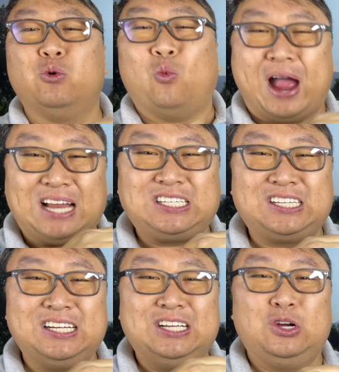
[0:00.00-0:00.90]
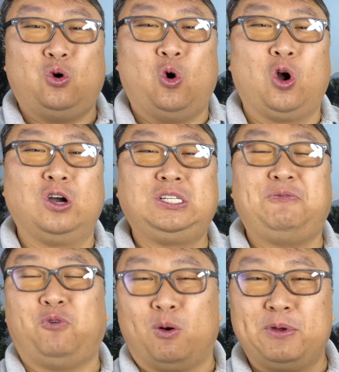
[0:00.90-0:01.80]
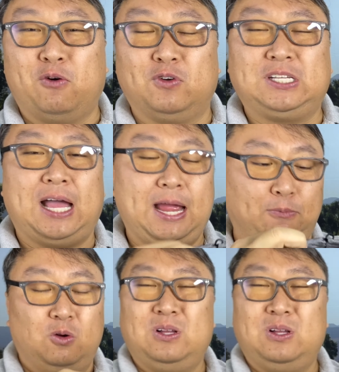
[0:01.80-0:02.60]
wet or deforming over time,